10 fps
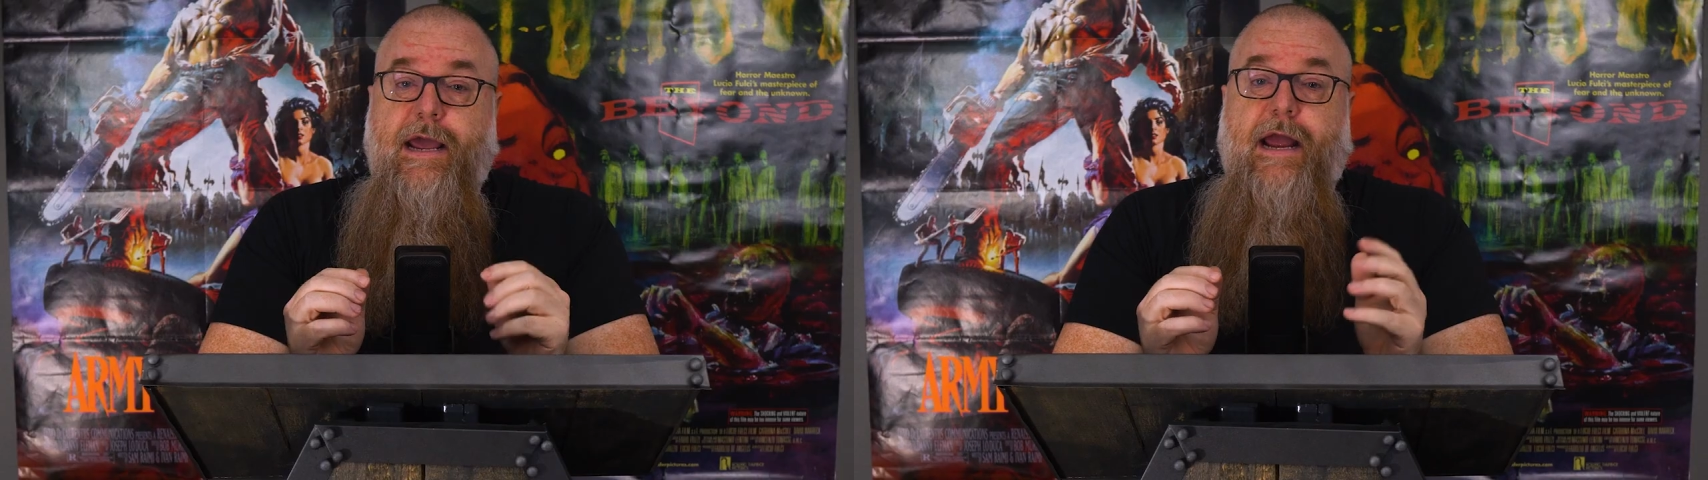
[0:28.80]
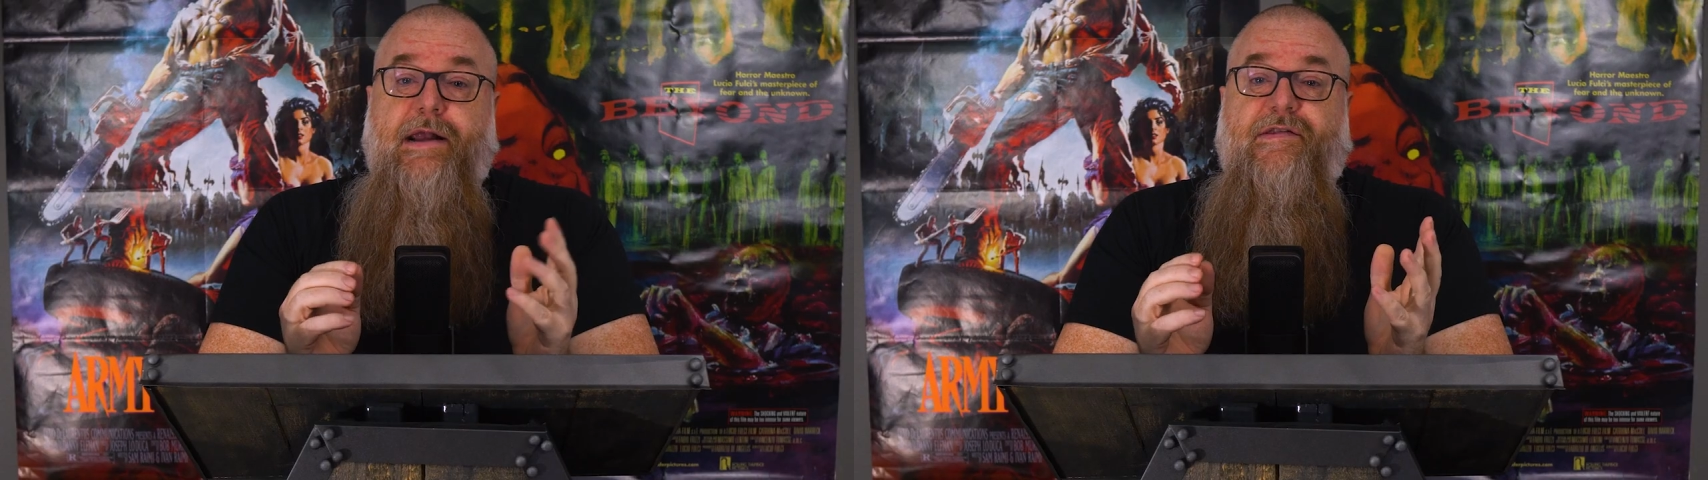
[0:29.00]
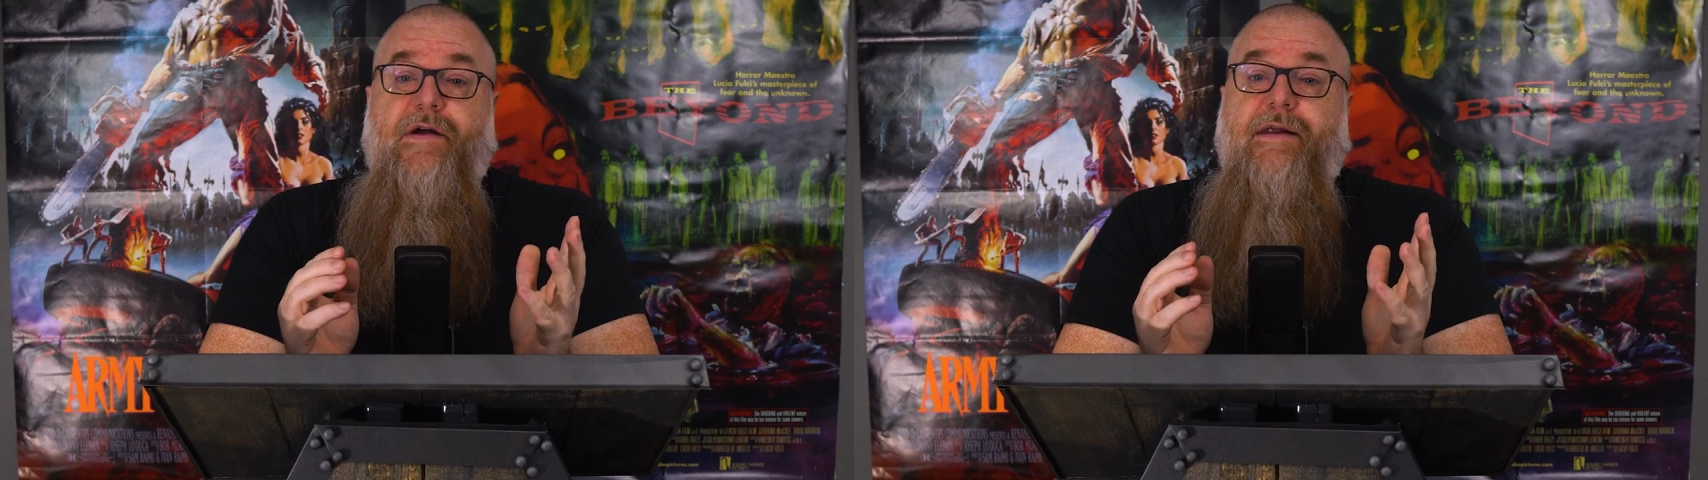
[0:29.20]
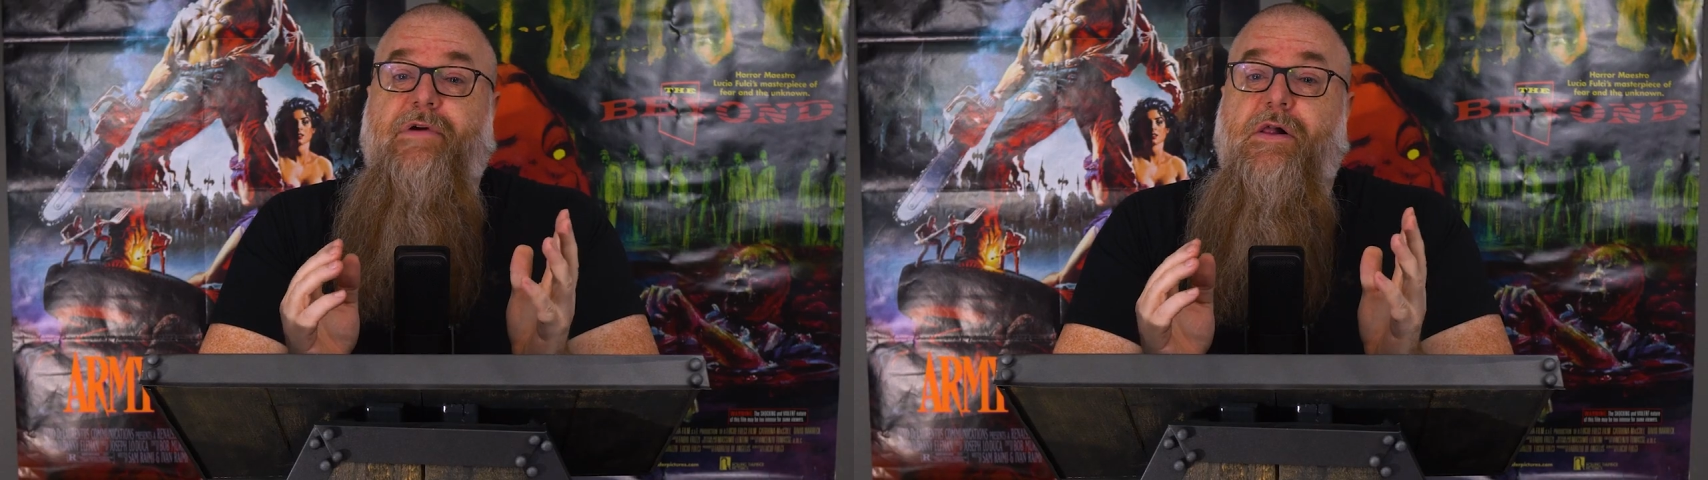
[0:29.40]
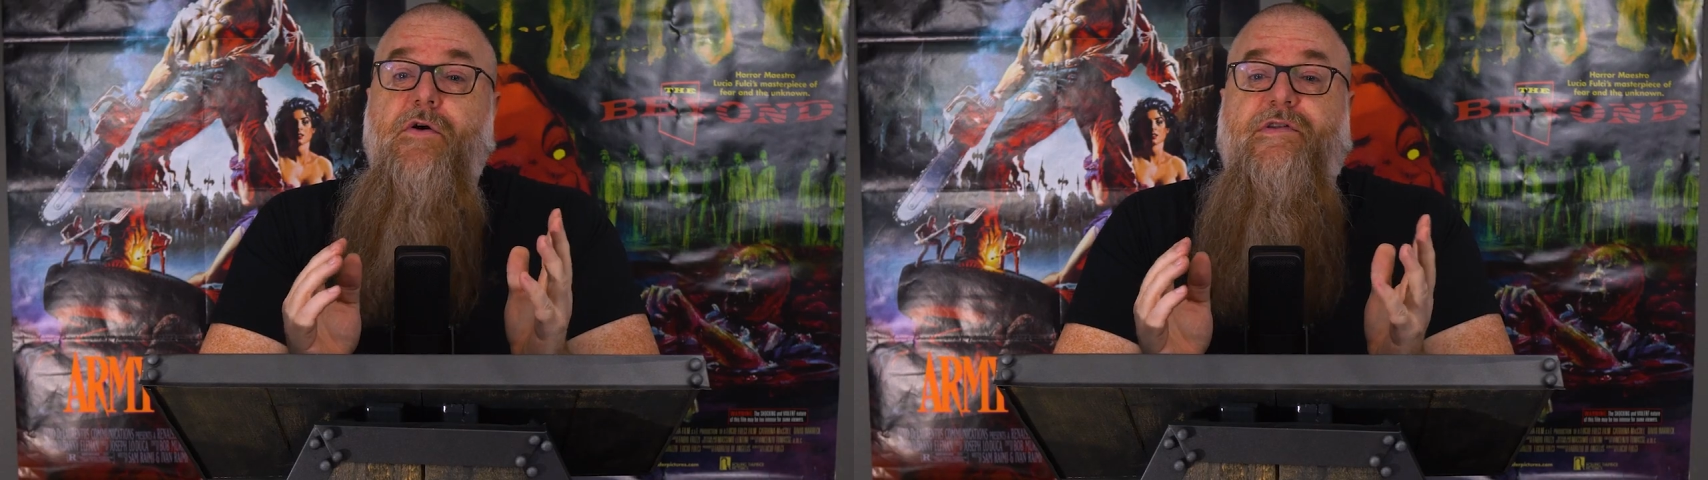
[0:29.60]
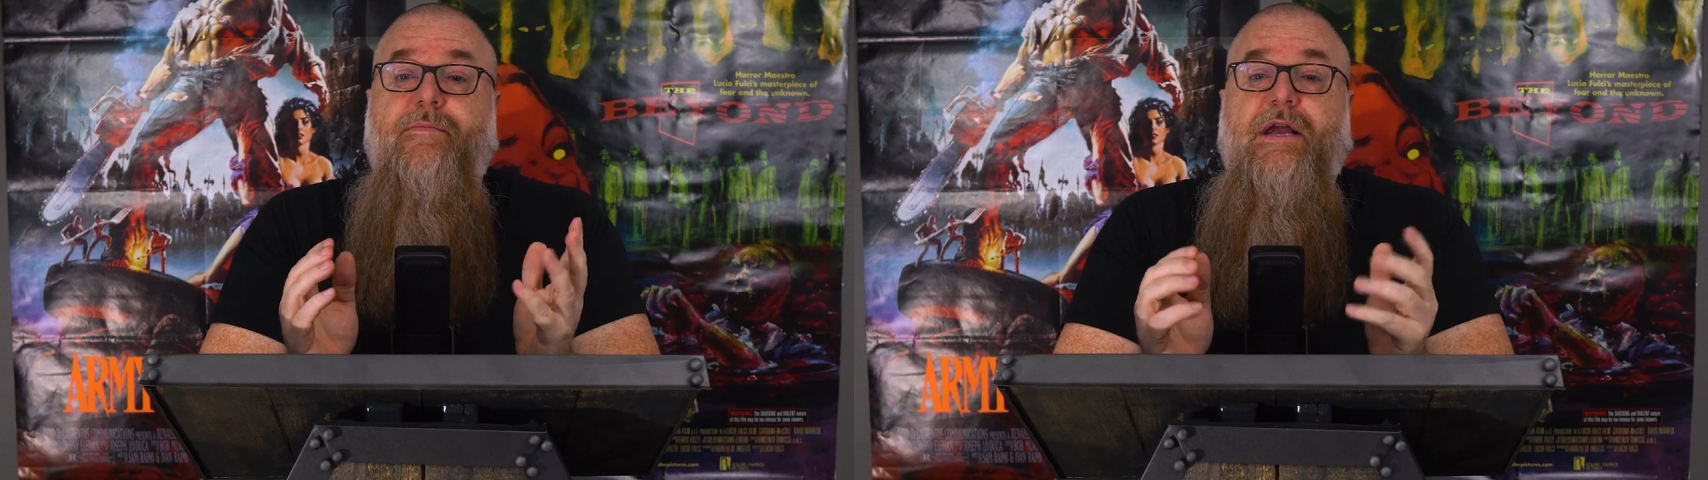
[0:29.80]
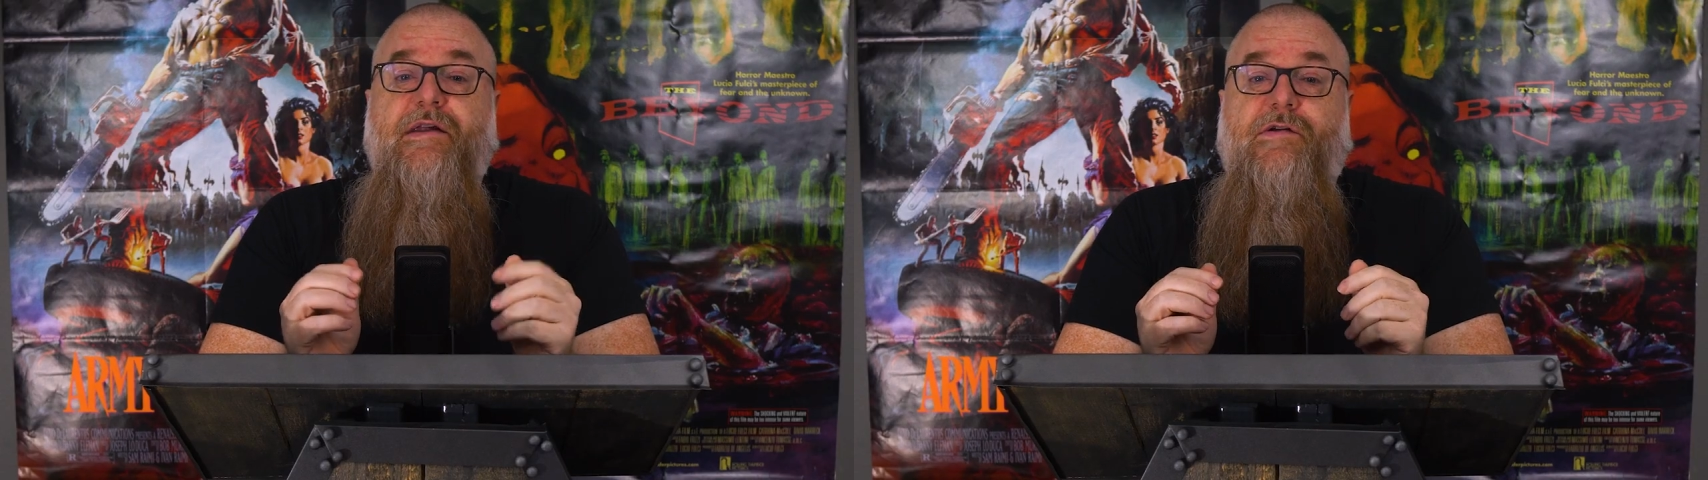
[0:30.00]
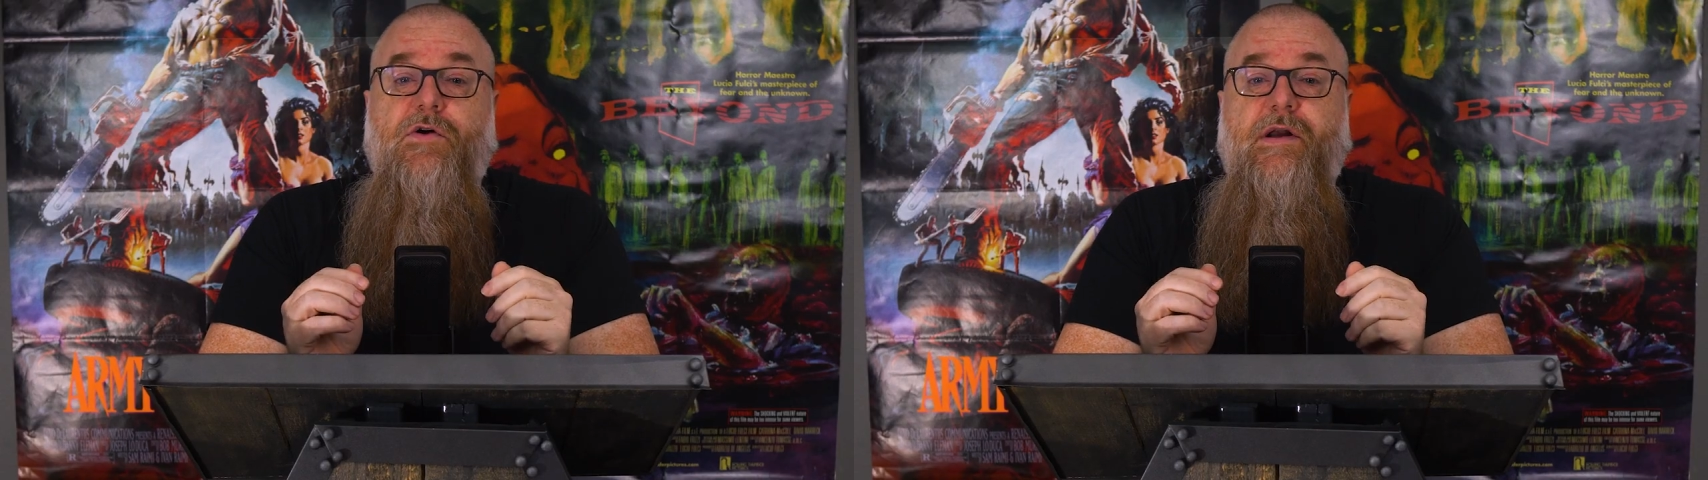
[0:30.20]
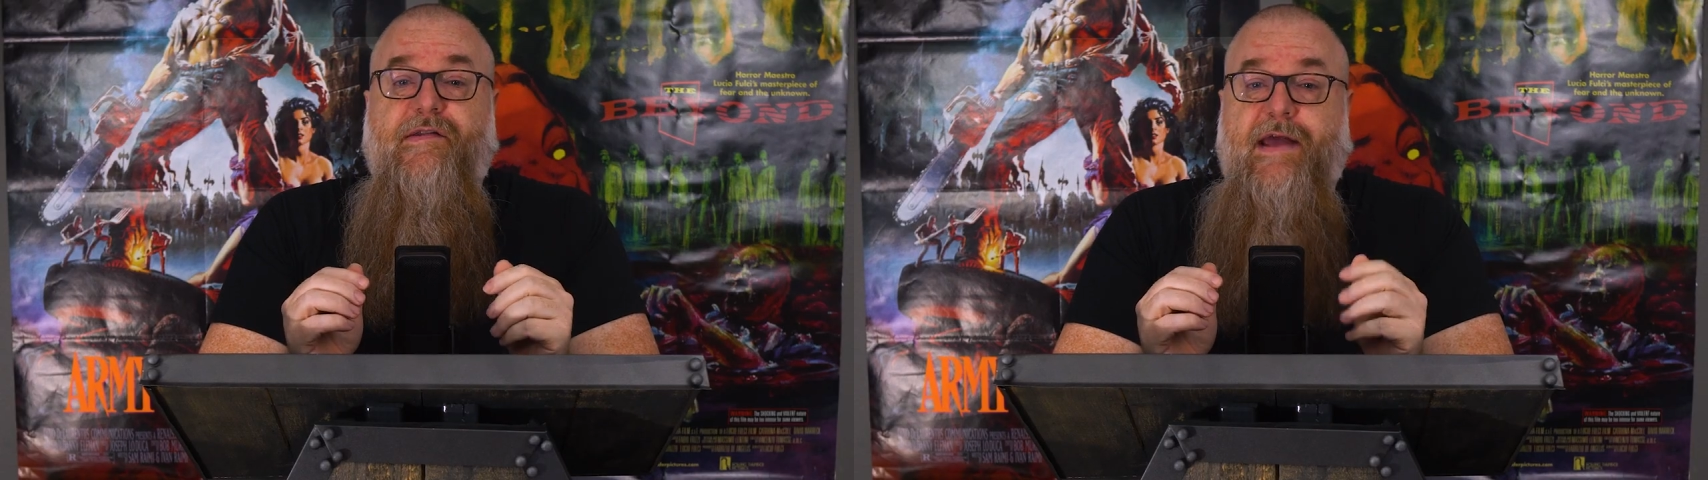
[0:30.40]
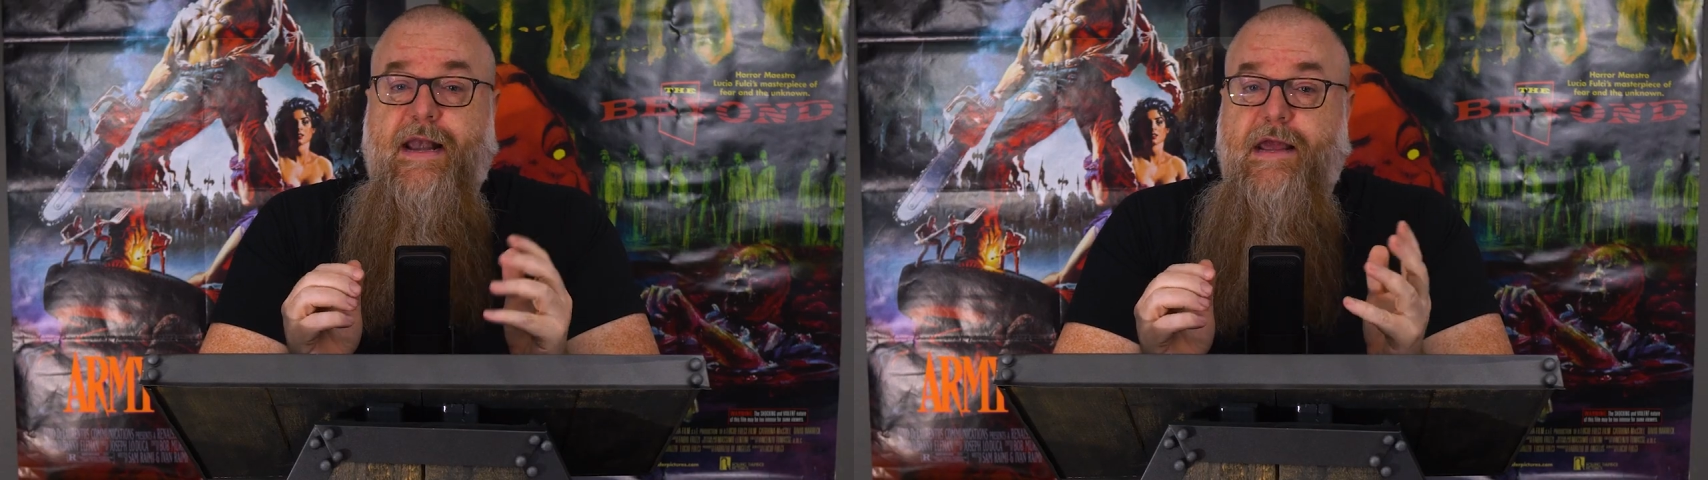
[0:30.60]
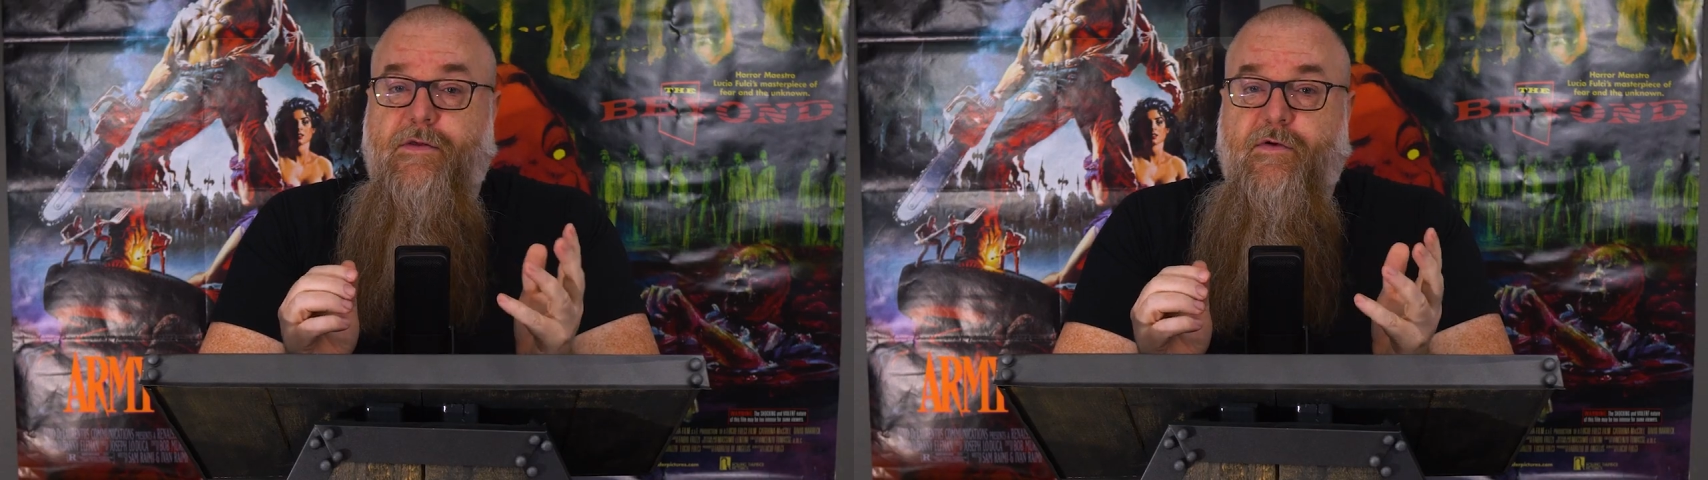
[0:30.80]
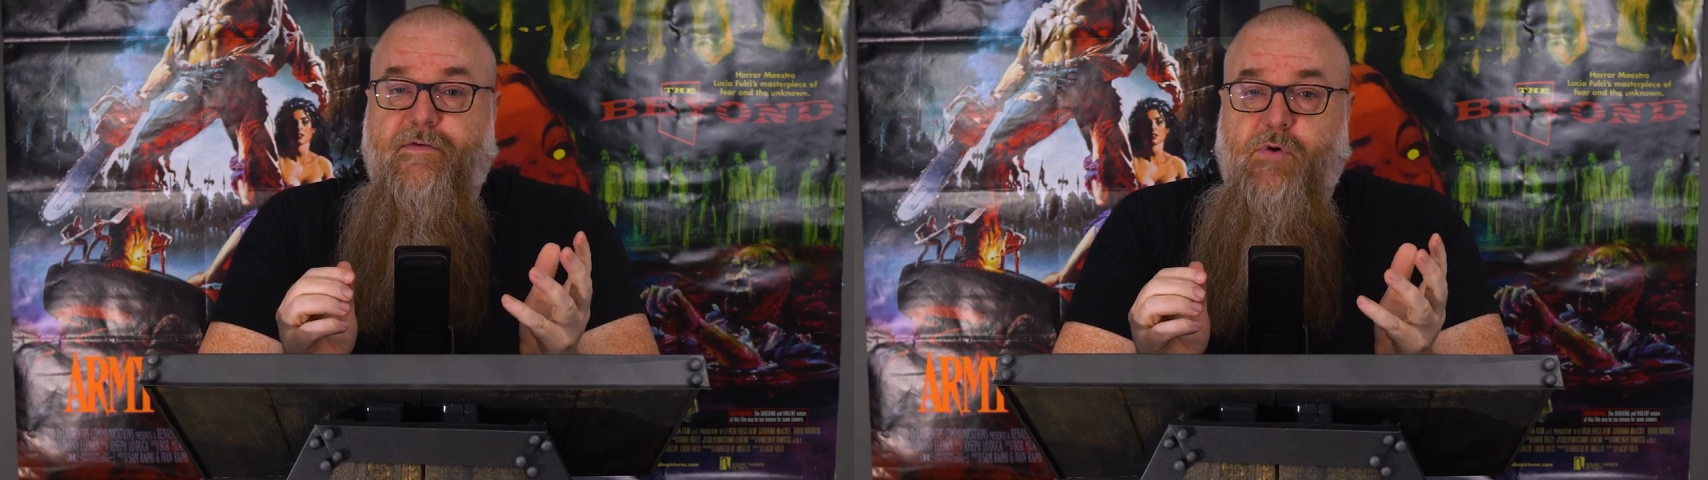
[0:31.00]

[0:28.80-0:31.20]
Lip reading: And it's not even close to being as good as any of those